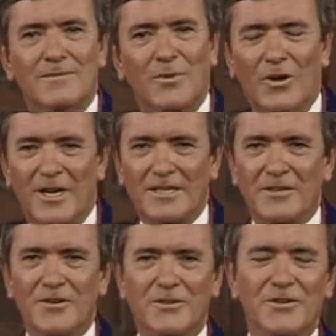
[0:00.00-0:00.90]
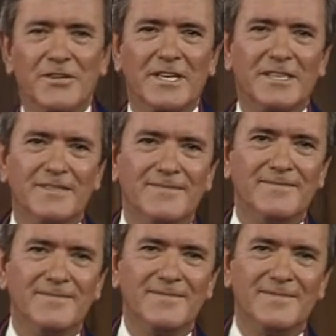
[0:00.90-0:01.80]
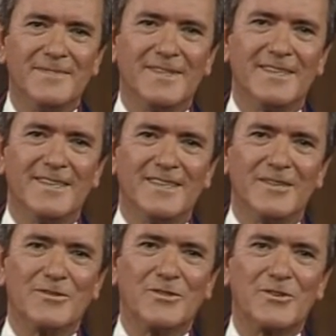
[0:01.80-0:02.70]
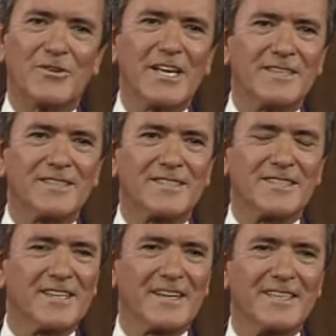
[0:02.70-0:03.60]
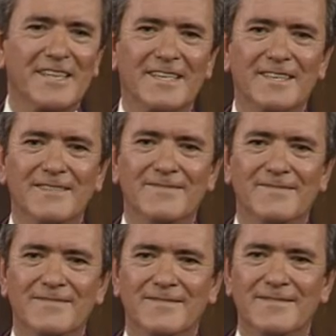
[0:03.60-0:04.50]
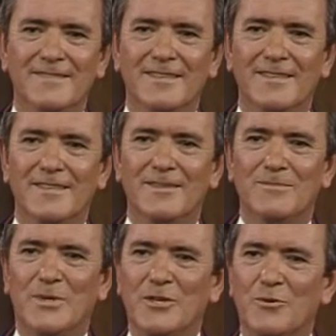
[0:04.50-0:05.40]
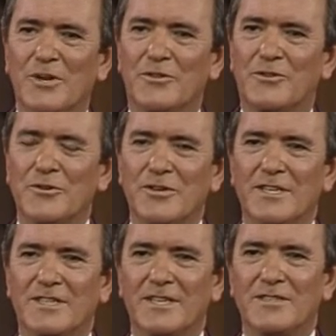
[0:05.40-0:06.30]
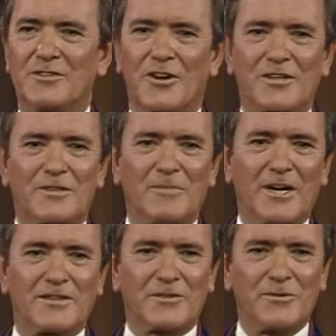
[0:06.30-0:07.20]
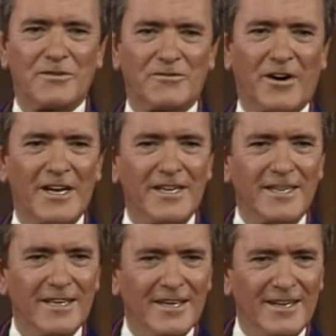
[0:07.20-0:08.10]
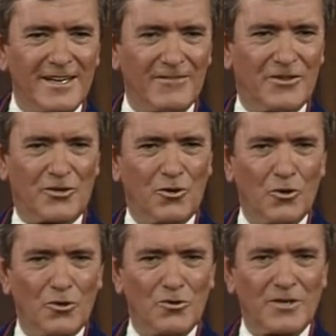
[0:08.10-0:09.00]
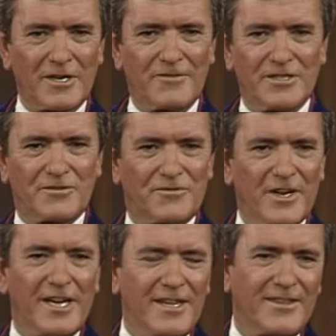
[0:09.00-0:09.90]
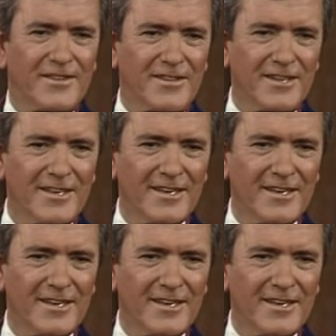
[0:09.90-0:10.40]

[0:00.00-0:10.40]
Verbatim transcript: Paul had to go through it. There was no greatness until he did. Peter went through it and talked about the refining of the gold of his faith.